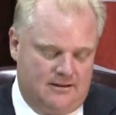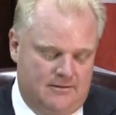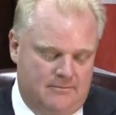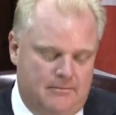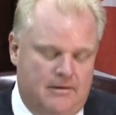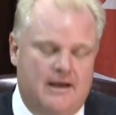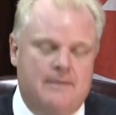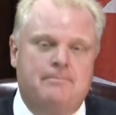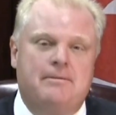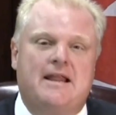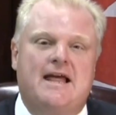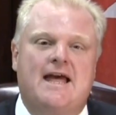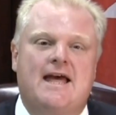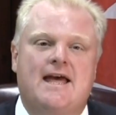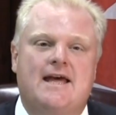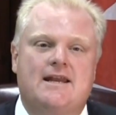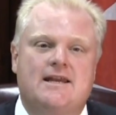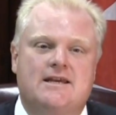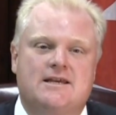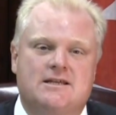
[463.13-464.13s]
My
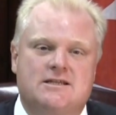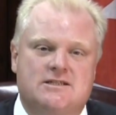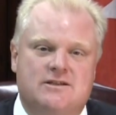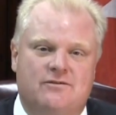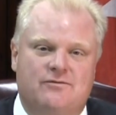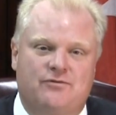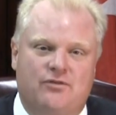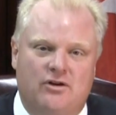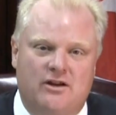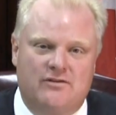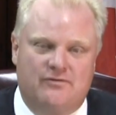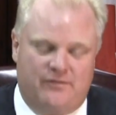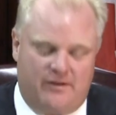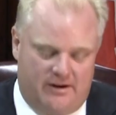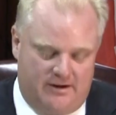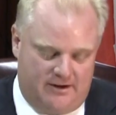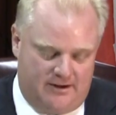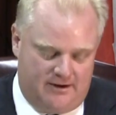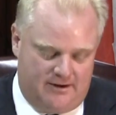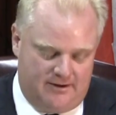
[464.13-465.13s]
plan is fully
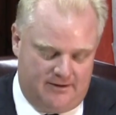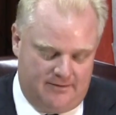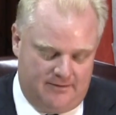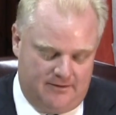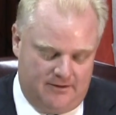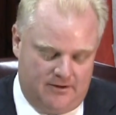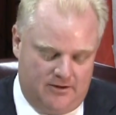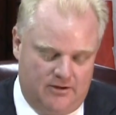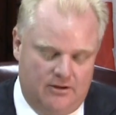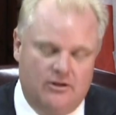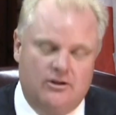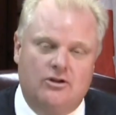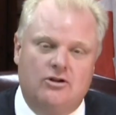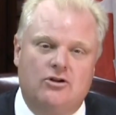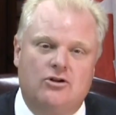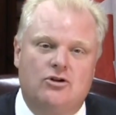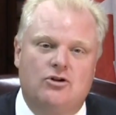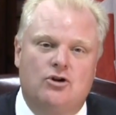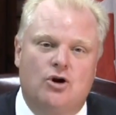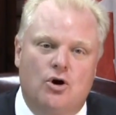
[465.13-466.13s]
funded.
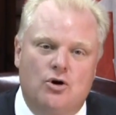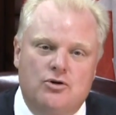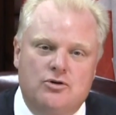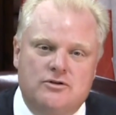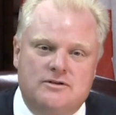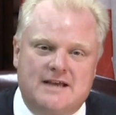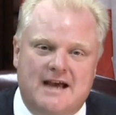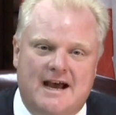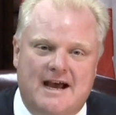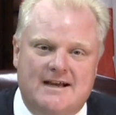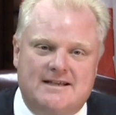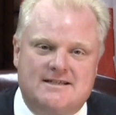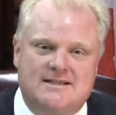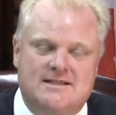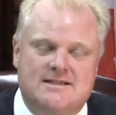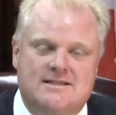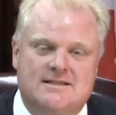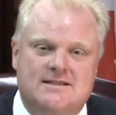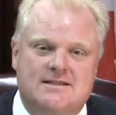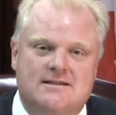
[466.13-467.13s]
No new
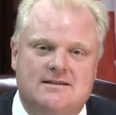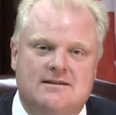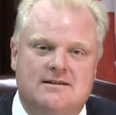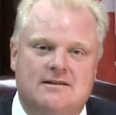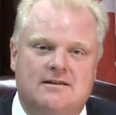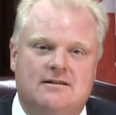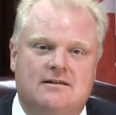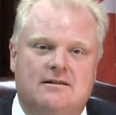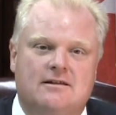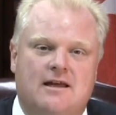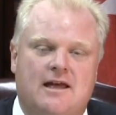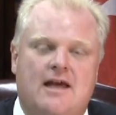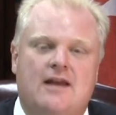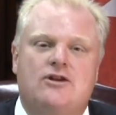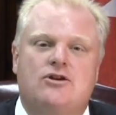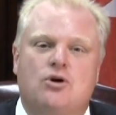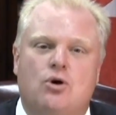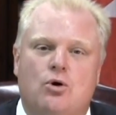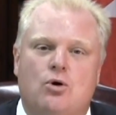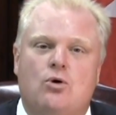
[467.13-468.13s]
taxes
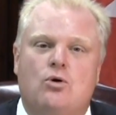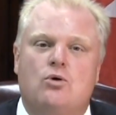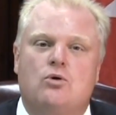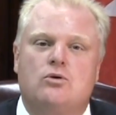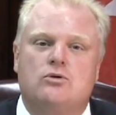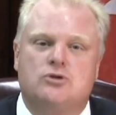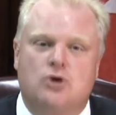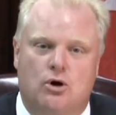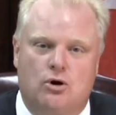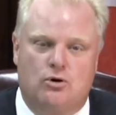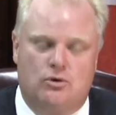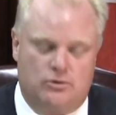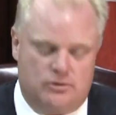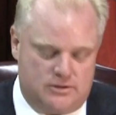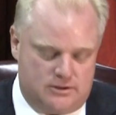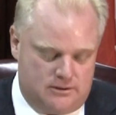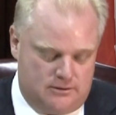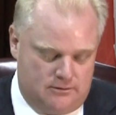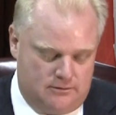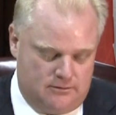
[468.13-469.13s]
and no
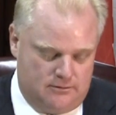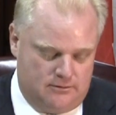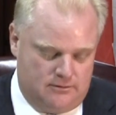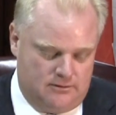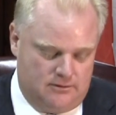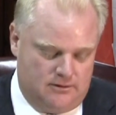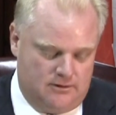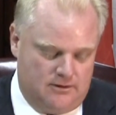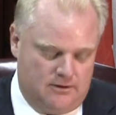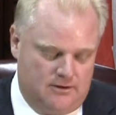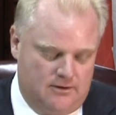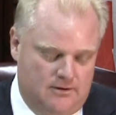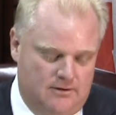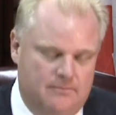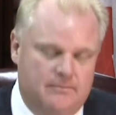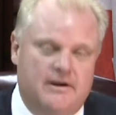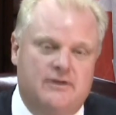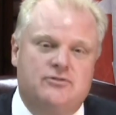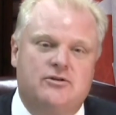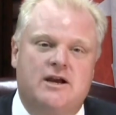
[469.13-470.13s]
tolls.
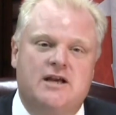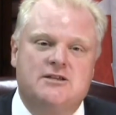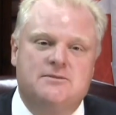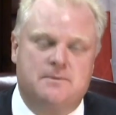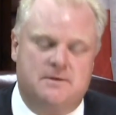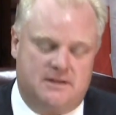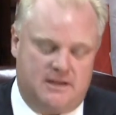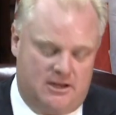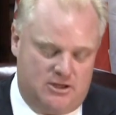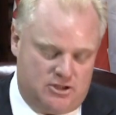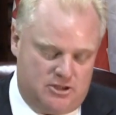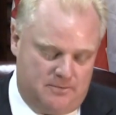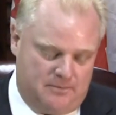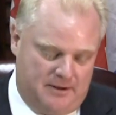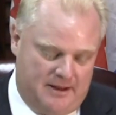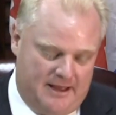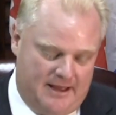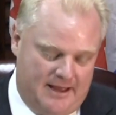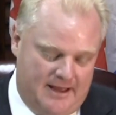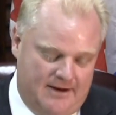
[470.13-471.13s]
My transportation
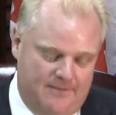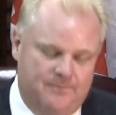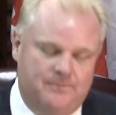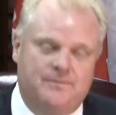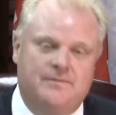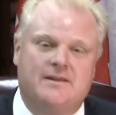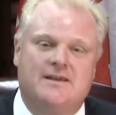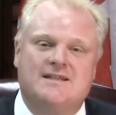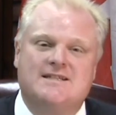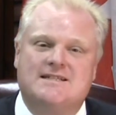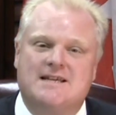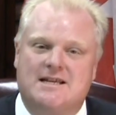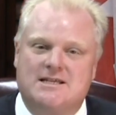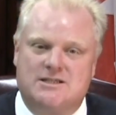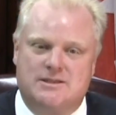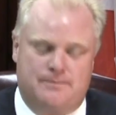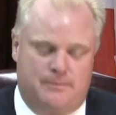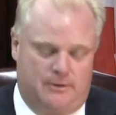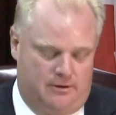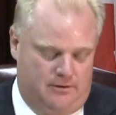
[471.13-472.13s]
plan is
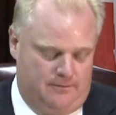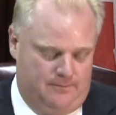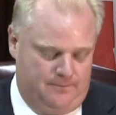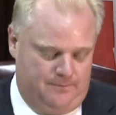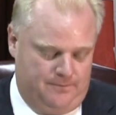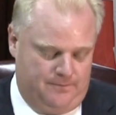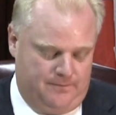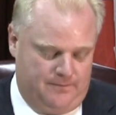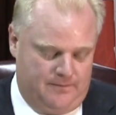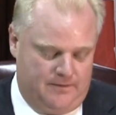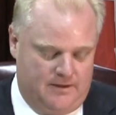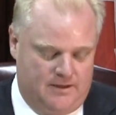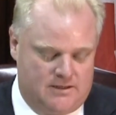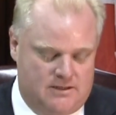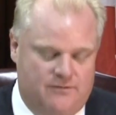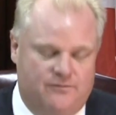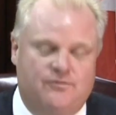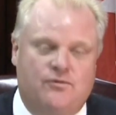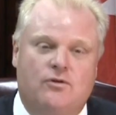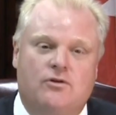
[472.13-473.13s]
sensible.
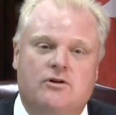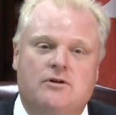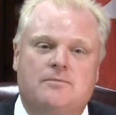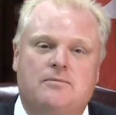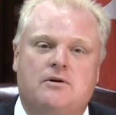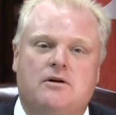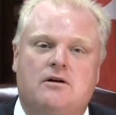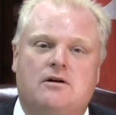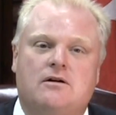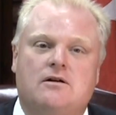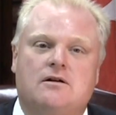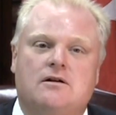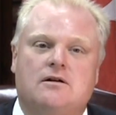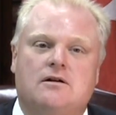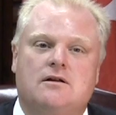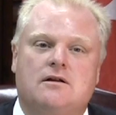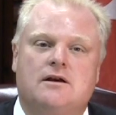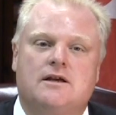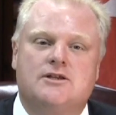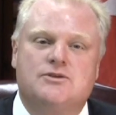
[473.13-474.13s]
It's affordable.
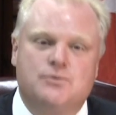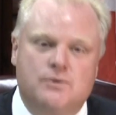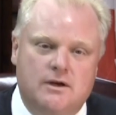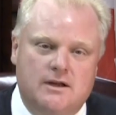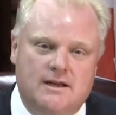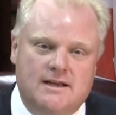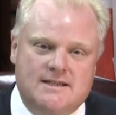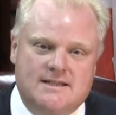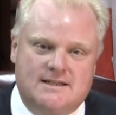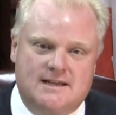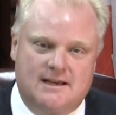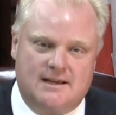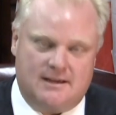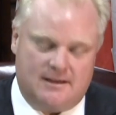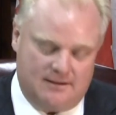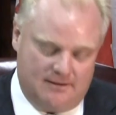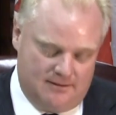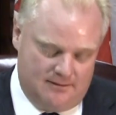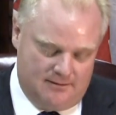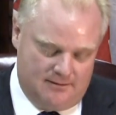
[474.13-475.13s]
It's realistic.